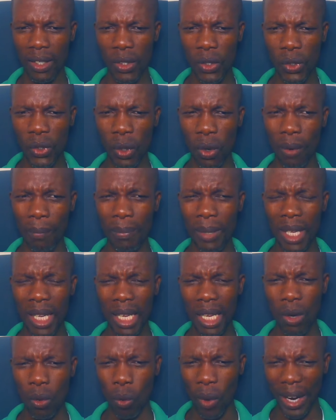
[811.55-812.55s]
So
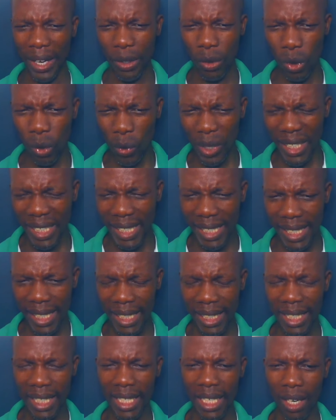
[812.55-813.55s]
why don't we
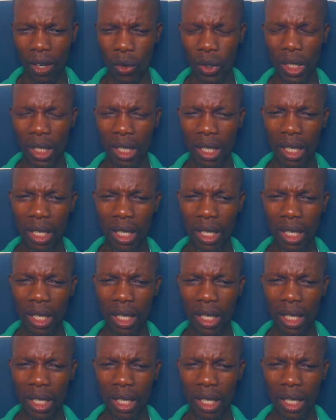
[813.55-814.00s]
sit down,